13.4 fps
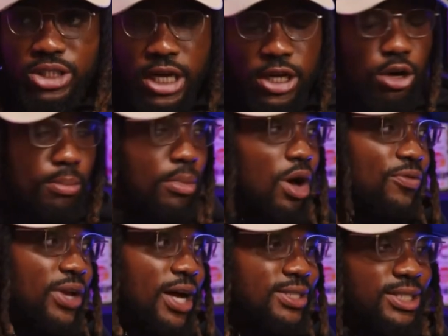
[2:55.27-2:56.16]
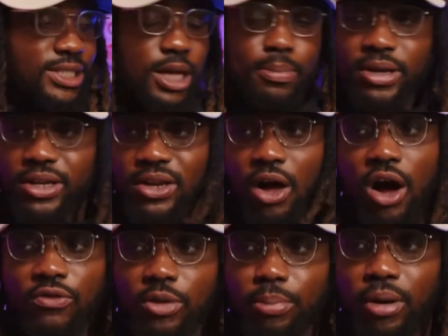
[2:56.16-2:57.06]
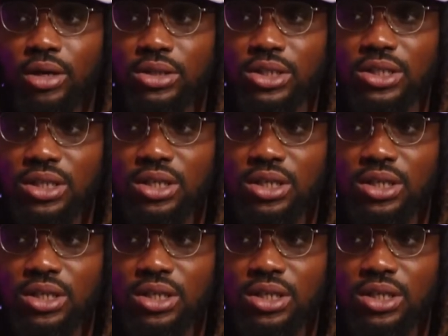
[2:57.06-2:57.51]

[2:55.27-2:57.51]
Jacob Murphy that has to step in and Harvey Barnes.